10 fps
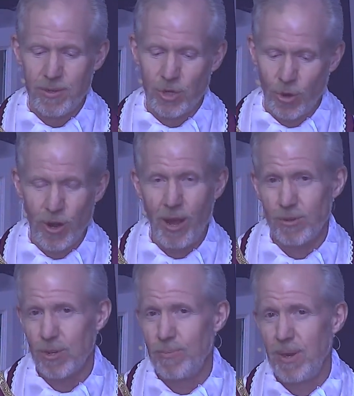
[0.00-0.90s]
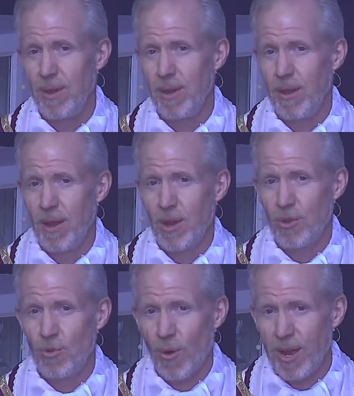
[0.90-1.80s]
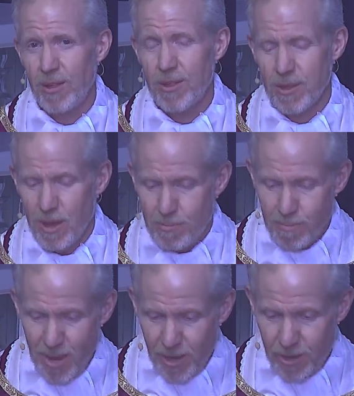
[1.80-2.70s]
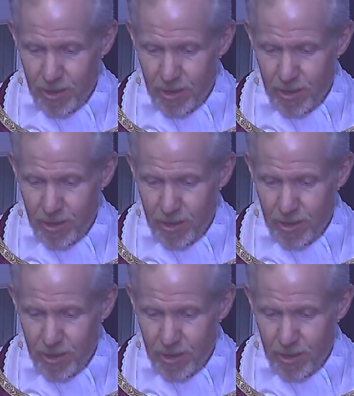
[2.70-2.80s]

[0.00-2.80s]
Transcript: turn out to be, grace makes